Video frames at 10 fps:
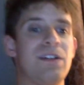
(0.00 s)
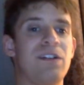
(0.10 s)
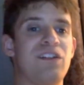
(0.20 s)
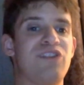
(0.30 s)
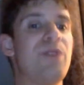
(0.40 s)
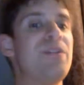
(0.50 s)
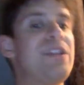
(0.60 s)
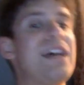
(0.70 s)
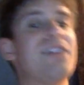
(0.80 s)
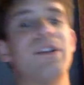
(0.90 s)
Strowman
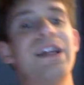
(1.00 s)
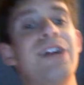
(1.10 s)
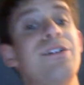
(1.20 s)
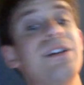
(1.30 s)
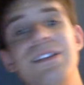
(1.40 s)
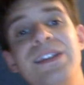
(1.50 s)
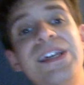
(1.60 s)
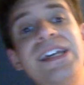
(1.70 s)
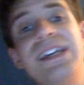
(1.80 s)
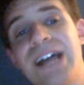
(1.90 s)
then cleared
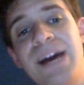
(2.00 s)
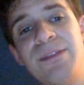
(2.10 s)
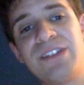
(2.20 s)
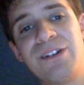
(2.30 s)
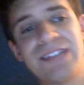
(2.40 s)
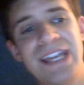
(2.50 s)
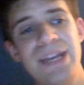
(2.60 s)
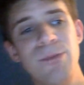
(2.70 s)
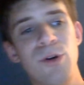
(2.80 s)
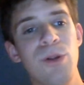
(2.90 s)
the commentary
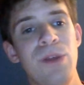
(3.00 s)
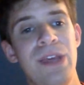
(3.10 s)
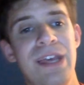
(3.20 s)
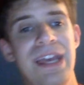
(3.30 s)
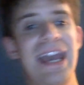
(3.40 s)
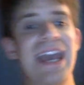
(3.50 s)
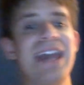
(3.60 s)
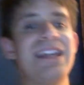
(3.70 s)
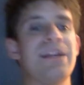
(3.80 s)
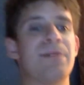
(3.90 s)
table, and
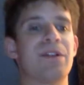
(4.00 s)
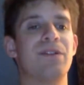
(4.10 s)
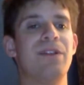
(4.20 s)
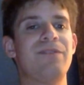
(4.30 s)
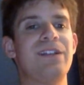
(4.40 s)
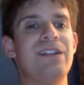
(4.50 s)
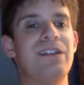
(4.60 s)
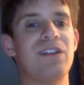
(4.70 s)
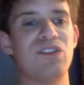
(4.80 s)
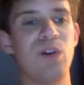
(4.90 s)
he ended up lifting
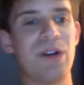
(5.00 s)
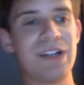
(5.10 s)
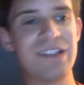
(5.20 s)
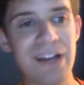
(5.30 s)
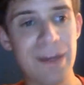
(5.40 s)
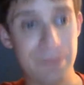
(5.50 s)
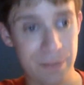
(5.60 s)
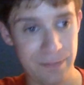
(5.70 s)
Dawkins up.